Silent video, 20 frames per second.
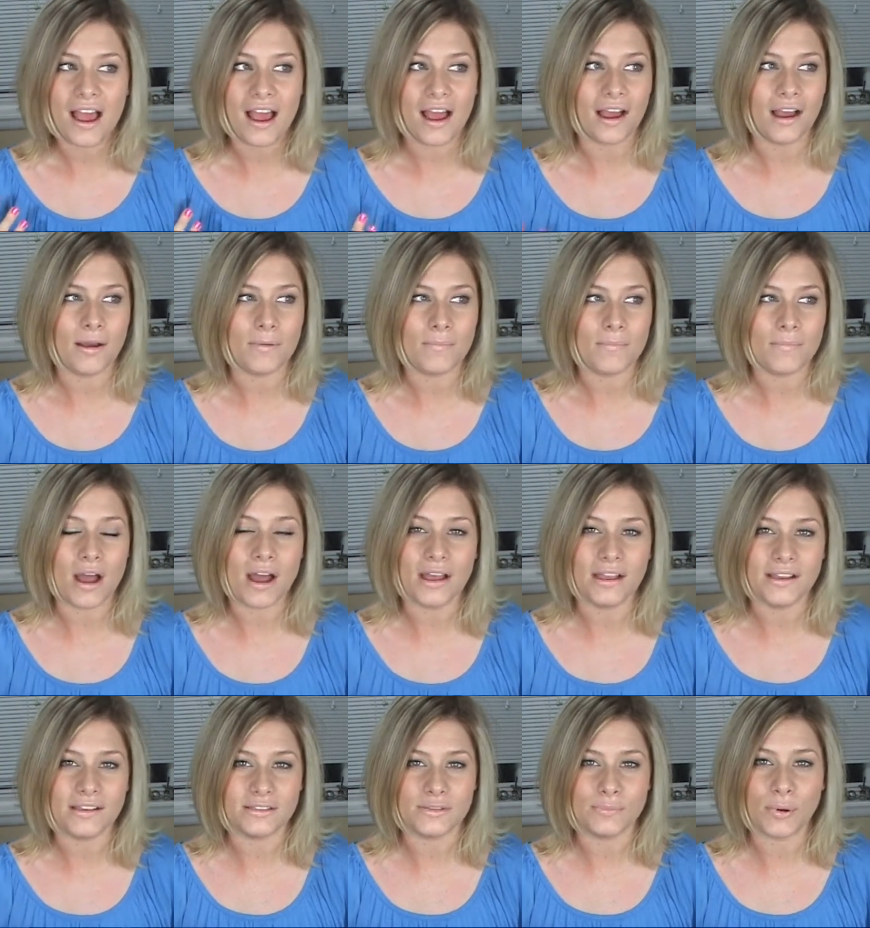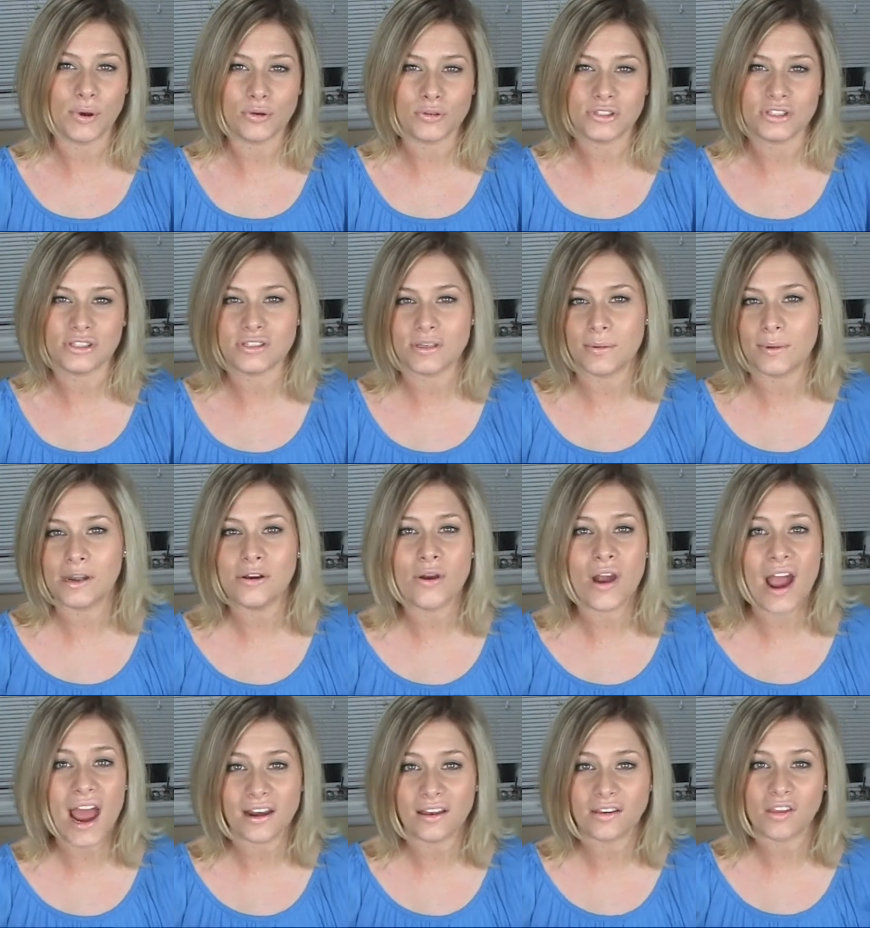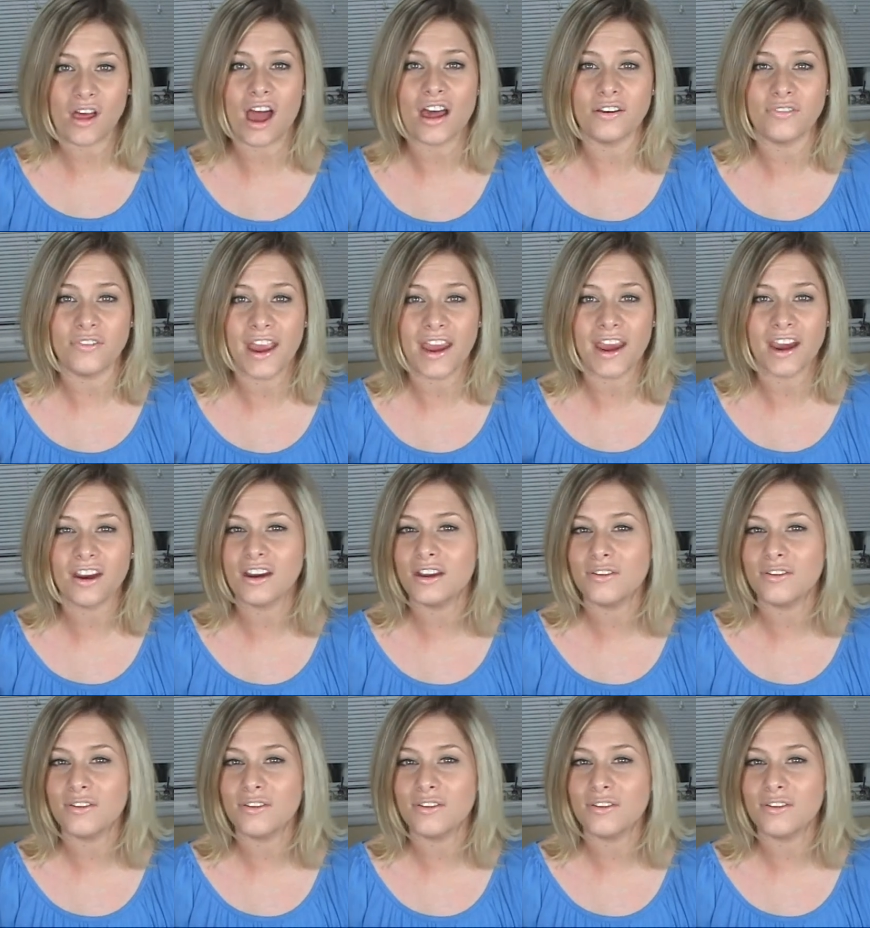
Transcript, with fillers: as opposed to somebody who had a lot of hair.